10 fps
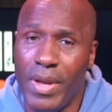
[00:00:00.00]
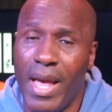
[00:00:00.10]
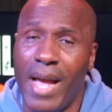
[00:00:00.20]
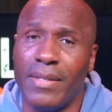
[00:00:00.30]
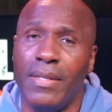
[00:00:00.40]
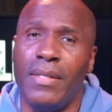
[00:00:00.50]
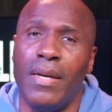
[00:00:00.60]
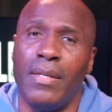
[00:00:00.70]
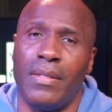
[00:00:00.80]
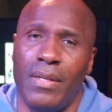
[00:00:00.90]
we actually
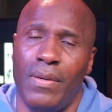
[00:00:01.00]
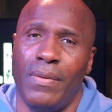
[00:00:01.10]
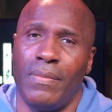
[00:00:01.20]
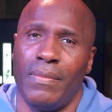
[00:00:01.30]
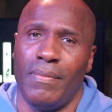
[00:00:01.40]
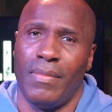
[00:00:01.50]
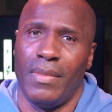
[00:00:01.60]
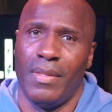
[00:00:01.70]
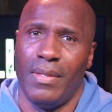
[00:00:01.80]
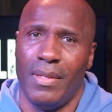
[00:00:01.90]
touched on
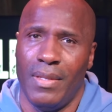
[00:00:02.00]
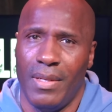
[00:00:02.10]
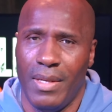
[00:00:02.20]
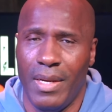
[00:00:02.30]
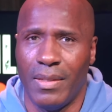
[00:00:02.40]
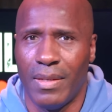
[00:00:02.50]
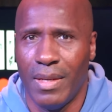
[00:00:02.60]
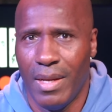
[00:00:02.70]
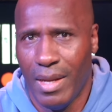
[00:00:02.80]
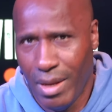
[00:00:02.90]
his
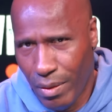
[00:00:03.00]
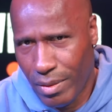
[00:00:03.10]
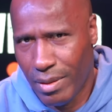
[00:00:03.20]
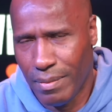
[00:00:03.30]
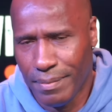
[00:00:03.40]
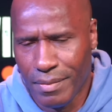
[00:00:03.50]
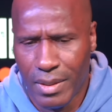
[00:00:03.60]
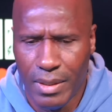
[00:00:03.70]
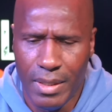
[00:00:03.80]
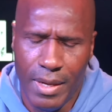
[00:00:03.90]
health
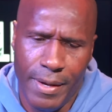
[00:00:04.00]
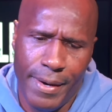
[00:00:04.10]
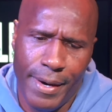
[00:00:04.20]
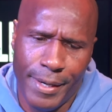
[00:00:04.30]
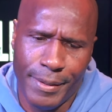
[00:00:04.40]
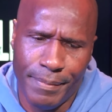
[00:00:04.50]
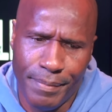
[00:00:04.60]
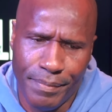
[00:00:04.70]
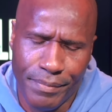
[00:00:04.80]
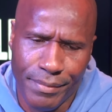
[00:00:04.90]

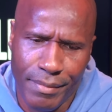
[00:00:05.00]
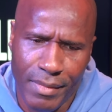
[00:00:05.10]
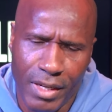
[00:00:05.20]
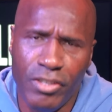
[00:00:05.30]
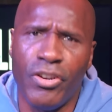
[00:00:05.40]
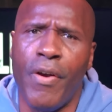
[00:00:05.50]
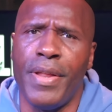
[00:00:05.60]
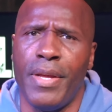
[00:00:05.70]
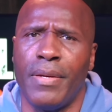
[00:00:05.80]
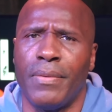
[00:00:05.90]
um,
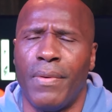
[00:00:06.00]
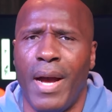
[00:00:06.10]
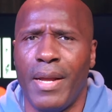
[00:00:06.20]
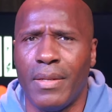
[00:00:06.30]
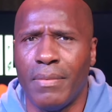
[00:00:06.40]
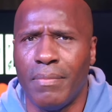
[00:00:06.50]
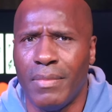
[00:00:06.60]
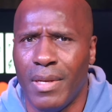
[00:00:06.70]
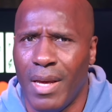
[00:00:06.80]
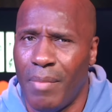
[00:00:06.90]
journey, right?
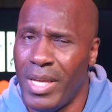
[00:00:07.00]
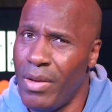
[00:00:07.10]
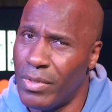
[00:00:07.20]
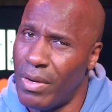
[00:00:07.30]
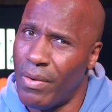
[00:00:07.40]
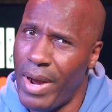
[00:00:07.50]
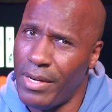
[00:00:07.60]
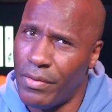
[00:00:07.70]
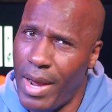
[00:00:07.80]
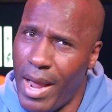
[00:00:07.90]
I mean, he was on the right
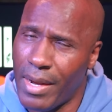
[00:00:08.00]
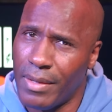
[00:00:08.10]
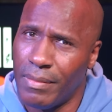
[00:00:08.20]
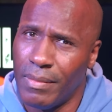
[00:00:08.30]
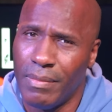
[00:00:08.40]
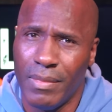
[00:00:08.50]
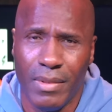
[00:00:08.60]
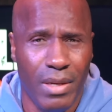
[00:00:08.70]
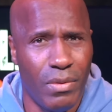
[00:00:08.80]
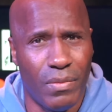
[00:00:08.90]
track.
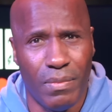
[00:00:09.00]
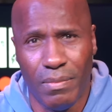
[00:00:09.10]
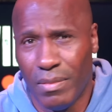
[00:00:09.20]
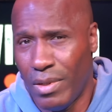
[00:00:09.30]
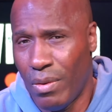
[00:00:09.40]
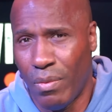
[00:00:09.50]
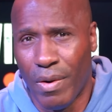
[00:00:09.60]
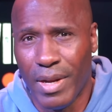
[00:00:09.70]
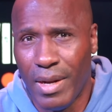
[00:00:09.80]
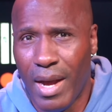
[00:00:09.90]
He was, you know,
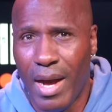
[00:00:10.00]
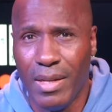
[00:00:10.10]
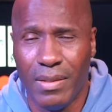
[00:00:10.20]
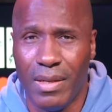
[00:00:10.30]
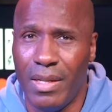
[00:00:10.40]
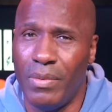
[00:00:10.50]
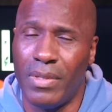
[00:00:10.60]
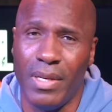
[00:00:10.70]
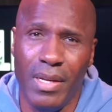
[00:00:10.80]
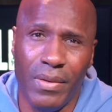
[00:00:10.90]
working out. He said he was
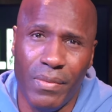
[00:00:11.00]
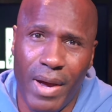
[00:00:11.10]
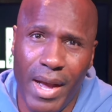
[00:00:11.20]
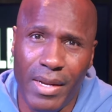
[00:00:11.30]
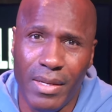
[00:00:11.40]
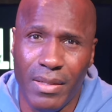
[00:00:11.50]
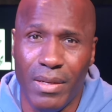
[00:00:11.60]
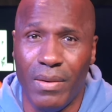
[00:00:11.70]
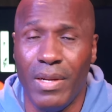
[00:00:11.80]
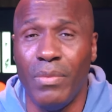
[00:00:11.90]
eating right. You
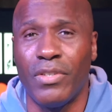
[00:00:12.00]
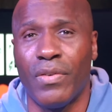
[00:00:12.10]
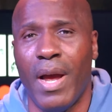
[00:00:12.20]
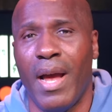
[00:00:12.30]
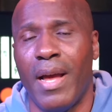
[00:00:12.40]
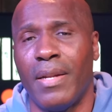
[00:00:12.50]
know, he was trying.